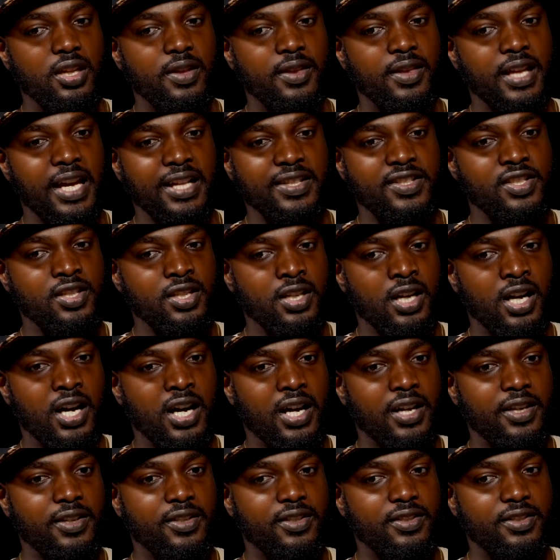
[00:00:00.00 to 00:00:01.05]
that's
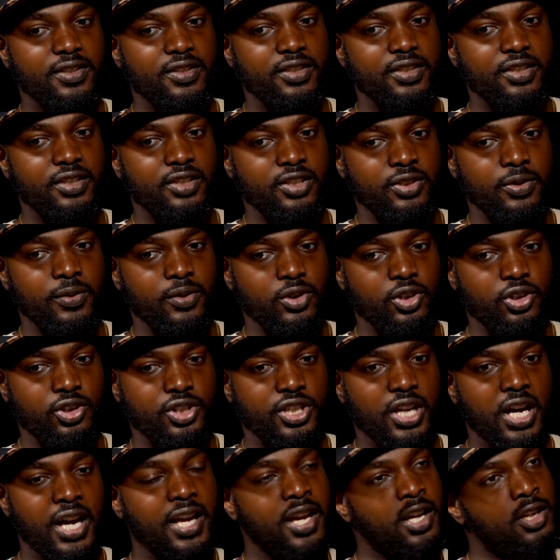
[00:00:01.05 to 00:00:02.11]
not you're
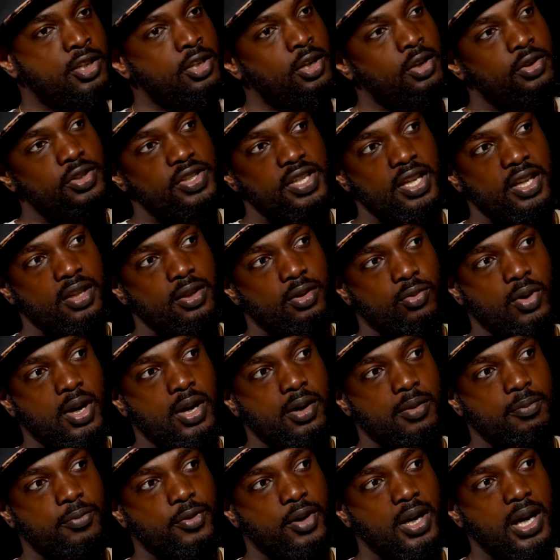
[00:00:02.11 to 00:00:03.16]
diagnosing the
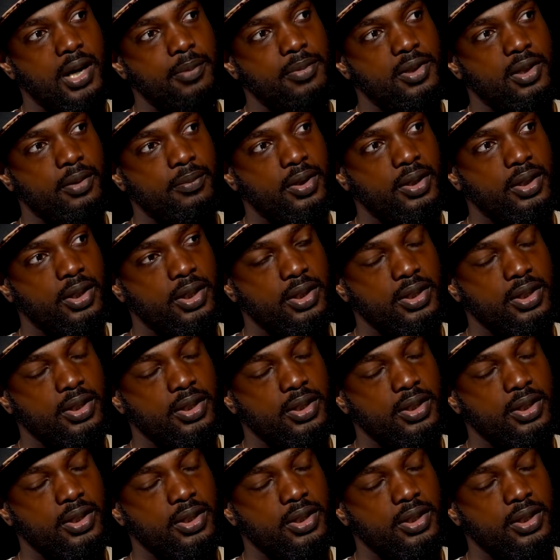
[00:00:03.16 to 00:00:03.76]
wrong problem.